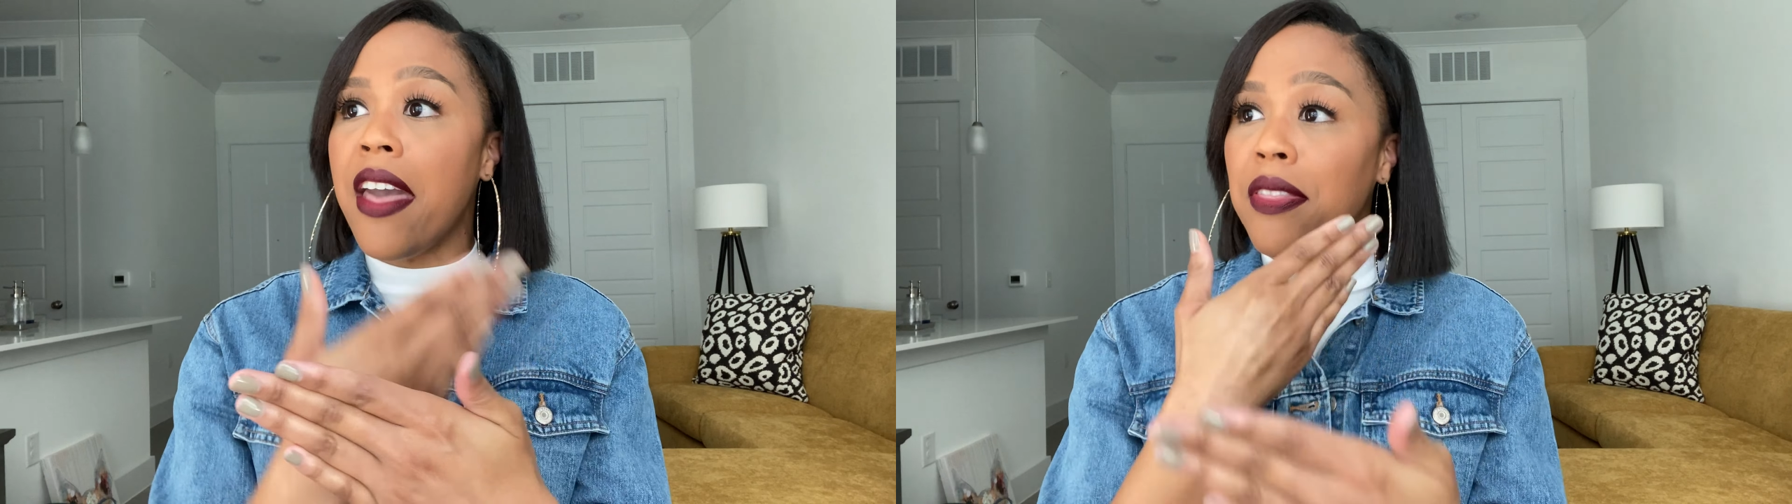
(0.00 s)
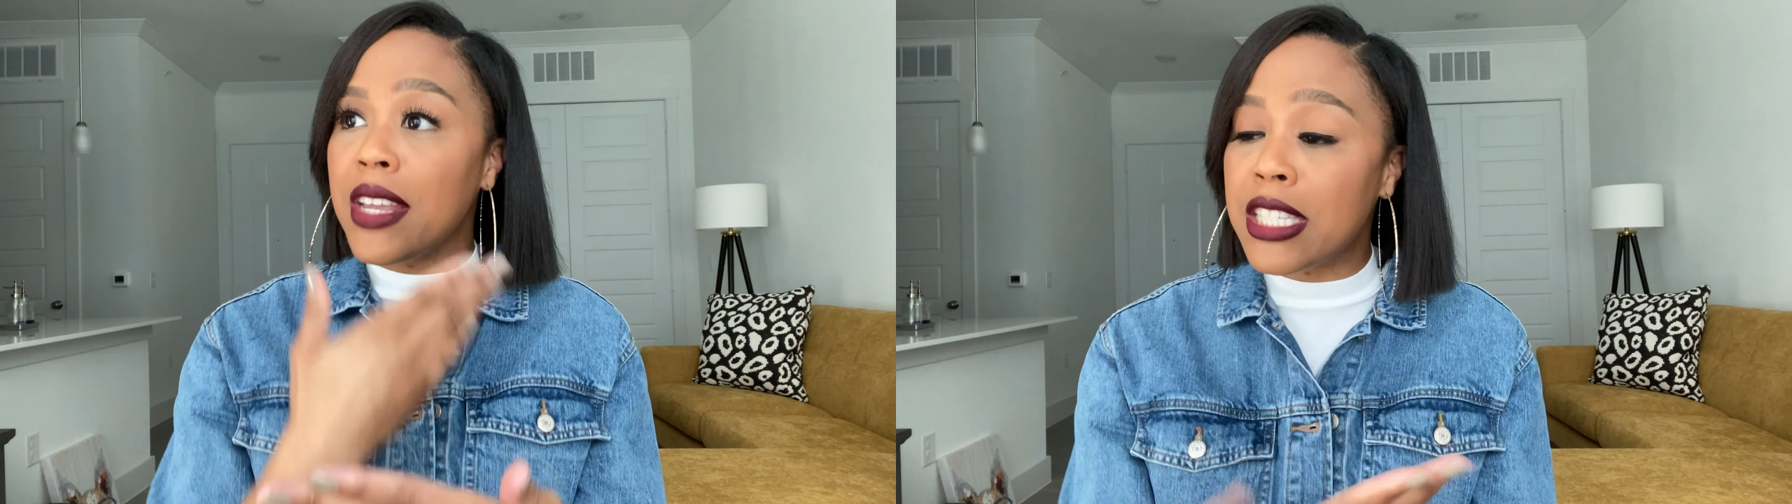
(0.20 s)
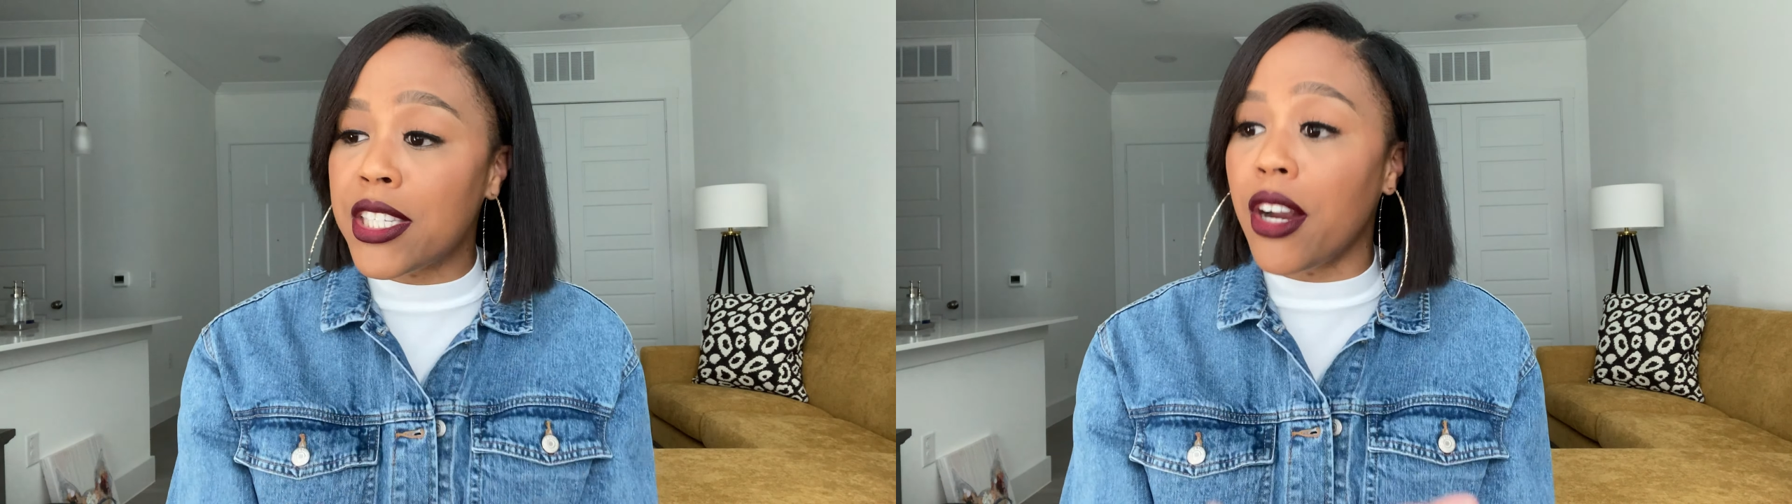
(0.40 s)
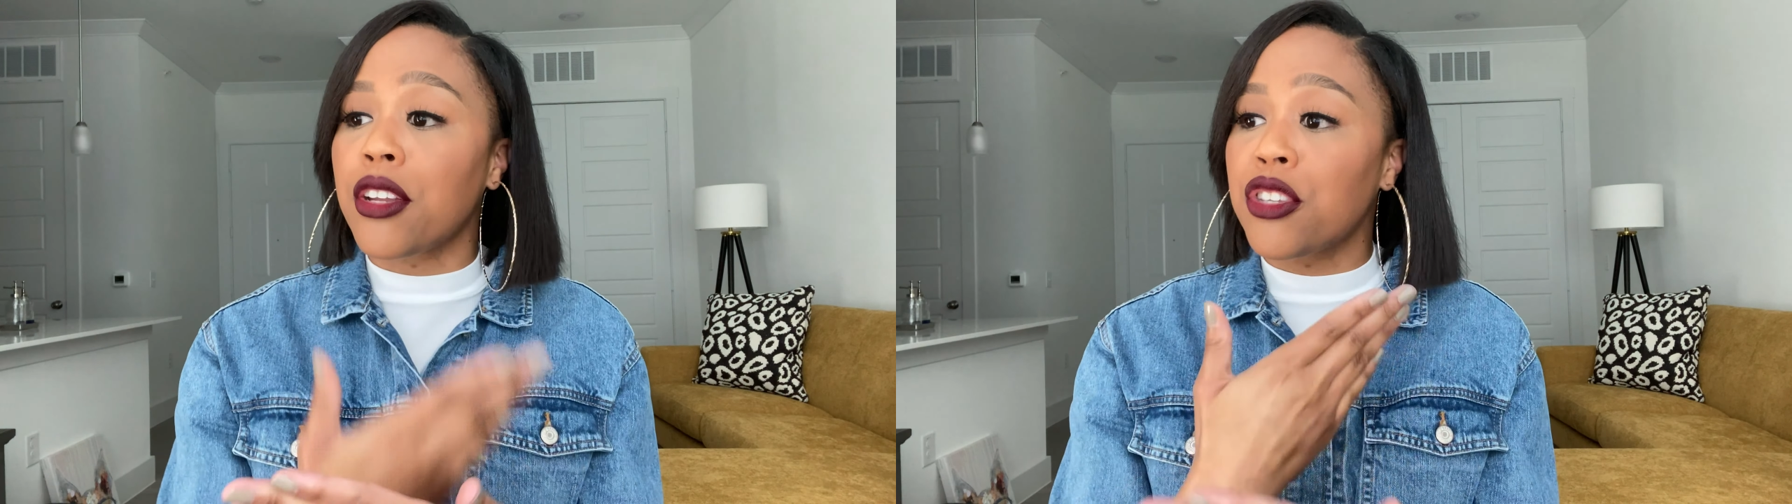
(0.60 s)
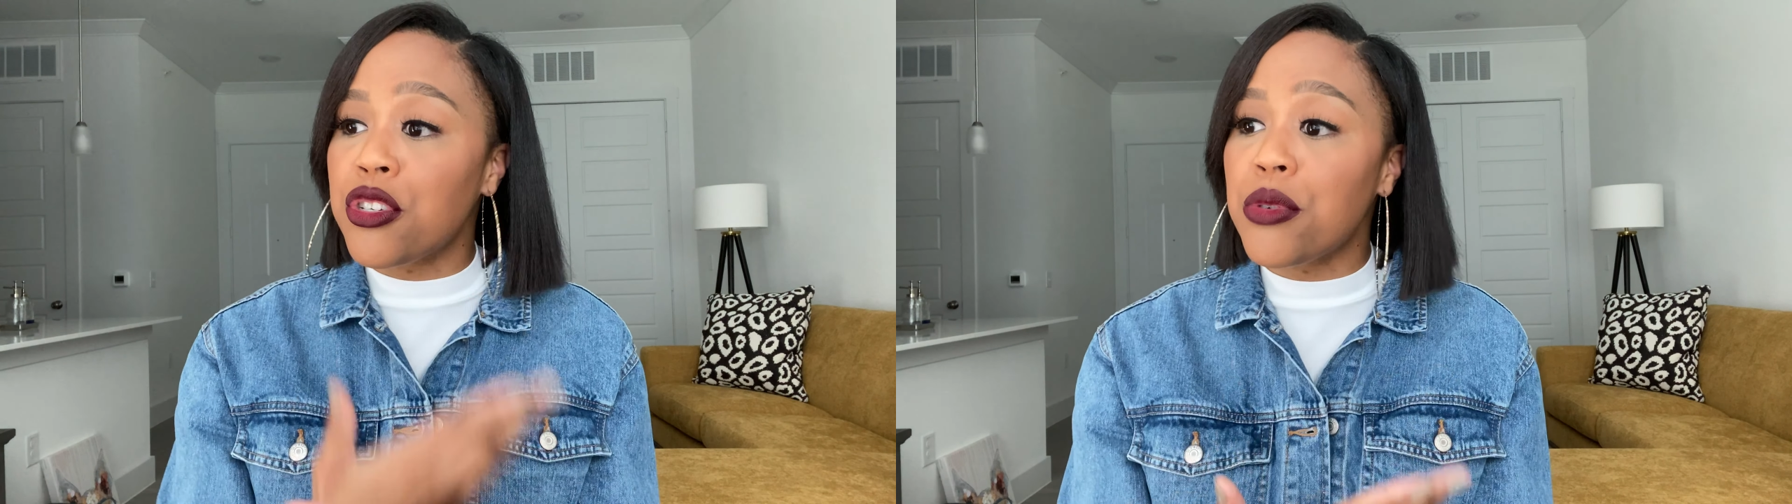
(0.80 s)
then
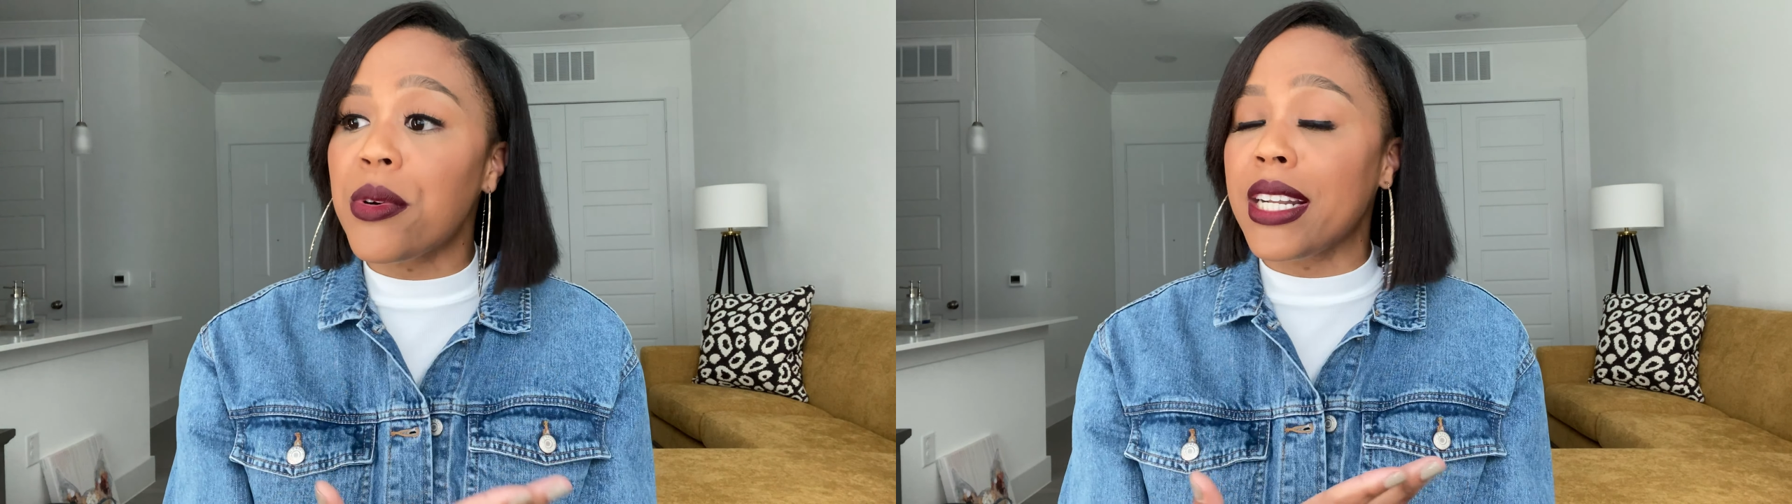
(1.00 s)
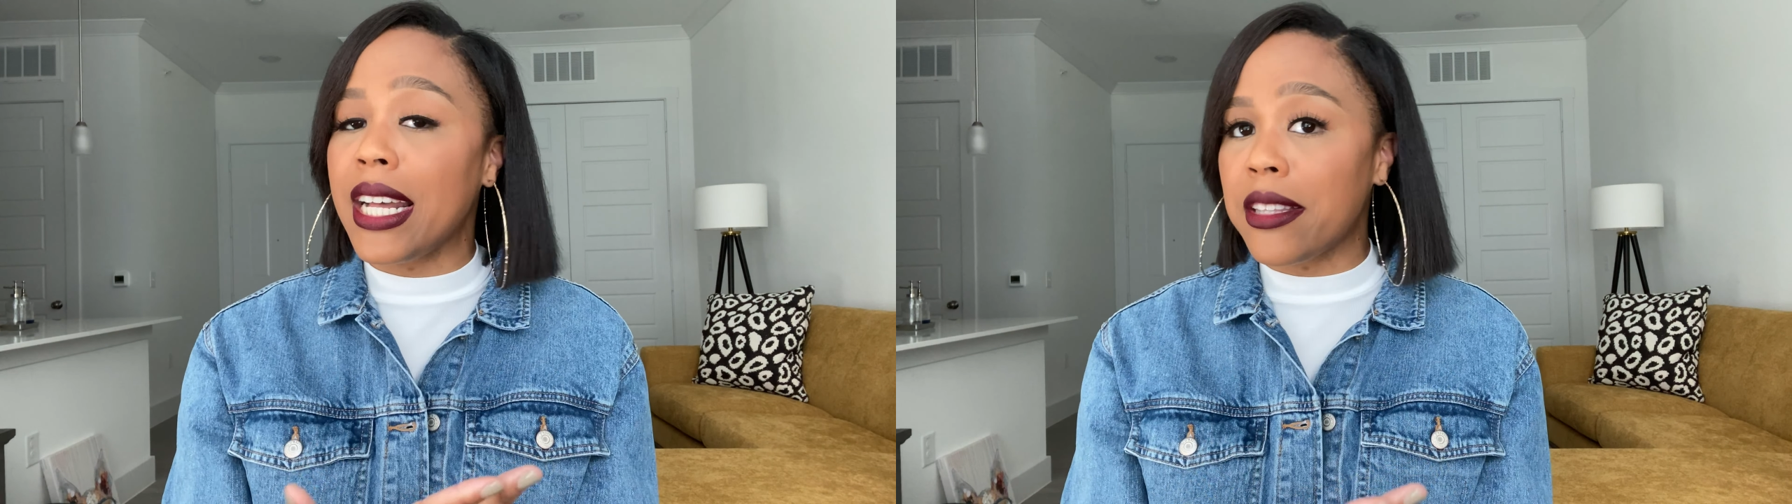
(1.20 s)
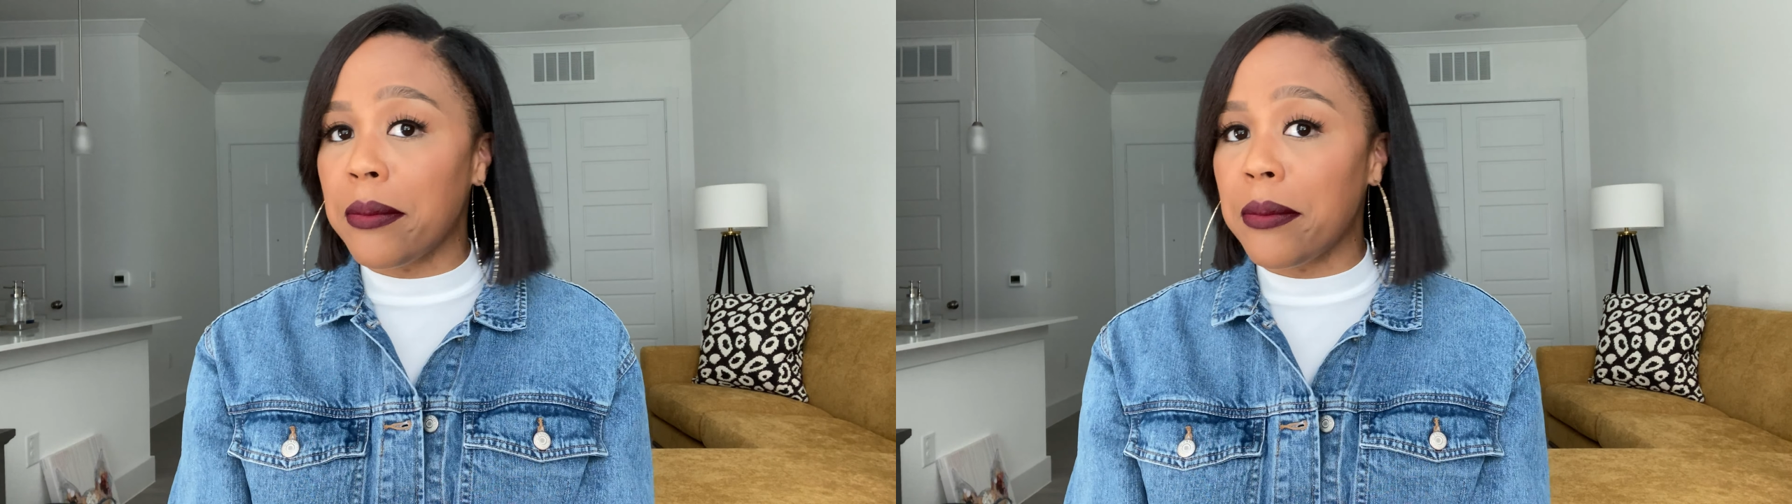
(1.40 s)
sir, you are not